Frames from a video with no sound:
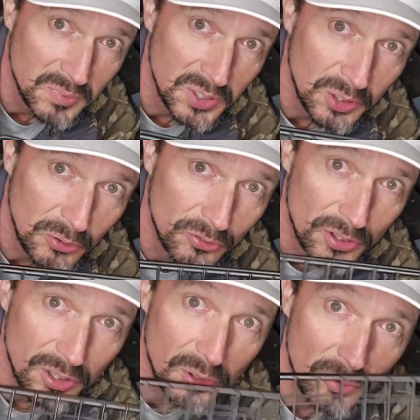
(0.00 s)
years
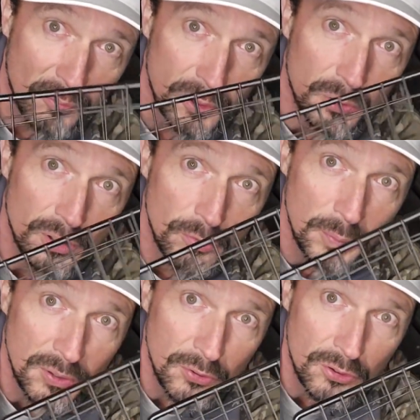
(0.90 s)
ago for
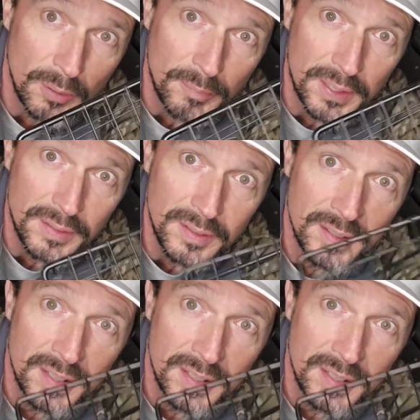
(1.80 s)
Christmas or something.